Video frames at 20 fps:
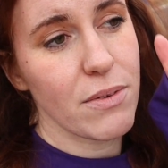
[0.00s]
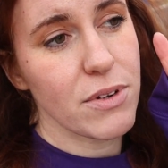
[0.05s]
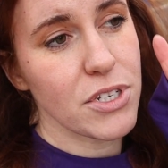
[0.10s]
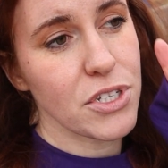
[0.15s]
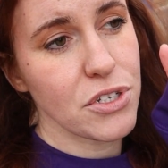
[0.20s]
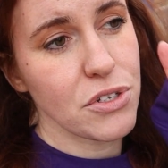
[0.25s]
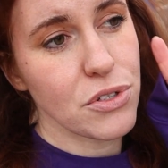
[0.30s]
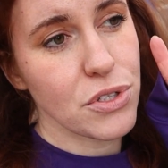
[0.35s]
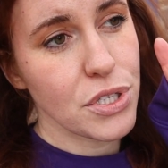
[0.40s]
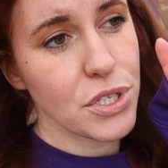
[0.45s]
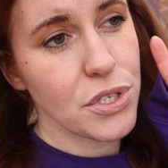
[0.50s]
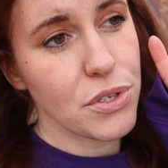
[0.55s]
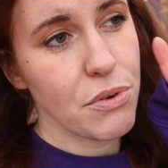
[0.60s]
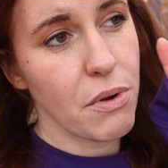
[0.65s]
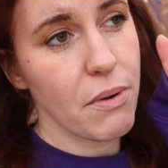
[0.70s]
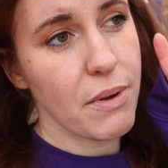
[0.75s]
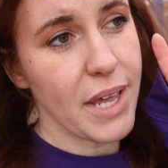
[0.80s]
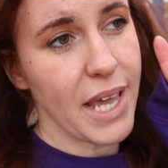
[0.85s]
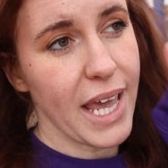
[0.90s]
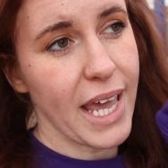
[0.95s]
which usually do
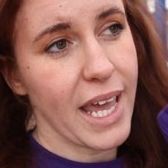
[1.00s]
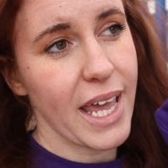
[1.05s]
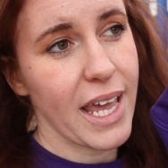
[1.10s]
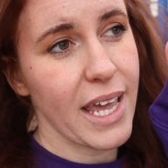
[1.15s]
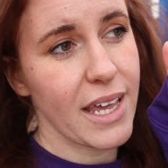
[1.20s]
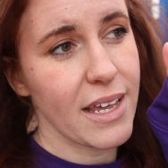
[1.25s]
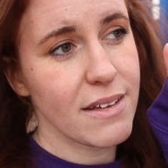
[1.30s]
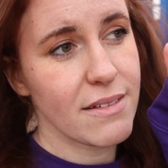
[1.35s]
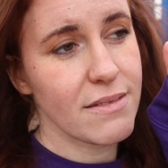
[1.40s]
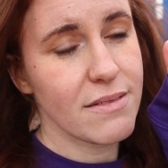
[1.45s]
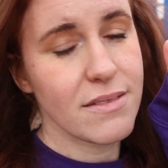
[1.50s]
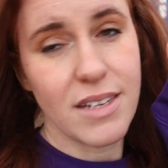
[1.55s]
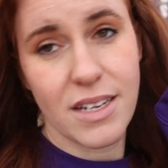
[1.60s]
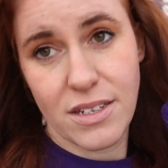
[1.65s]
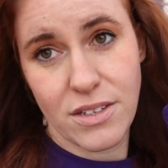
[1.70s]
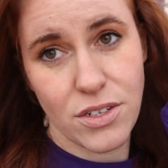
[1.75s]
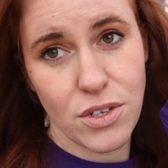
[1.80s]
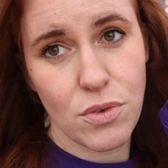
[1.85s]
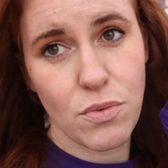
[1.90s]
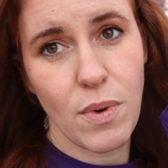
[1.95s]
okay,
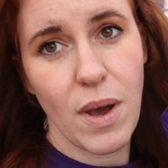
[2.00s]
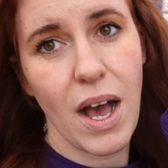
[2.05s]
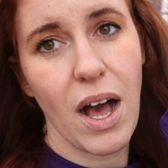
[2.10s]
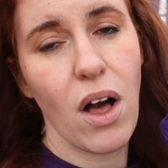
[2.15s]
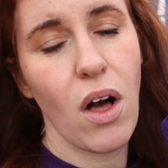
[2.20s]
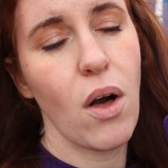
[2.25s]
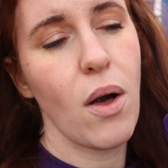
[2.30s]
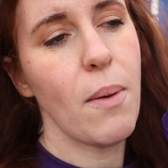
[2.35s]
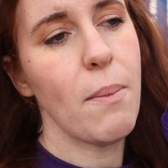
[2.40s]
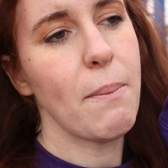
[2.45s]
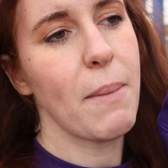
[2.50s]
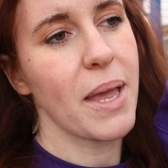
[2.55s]
didn't do well.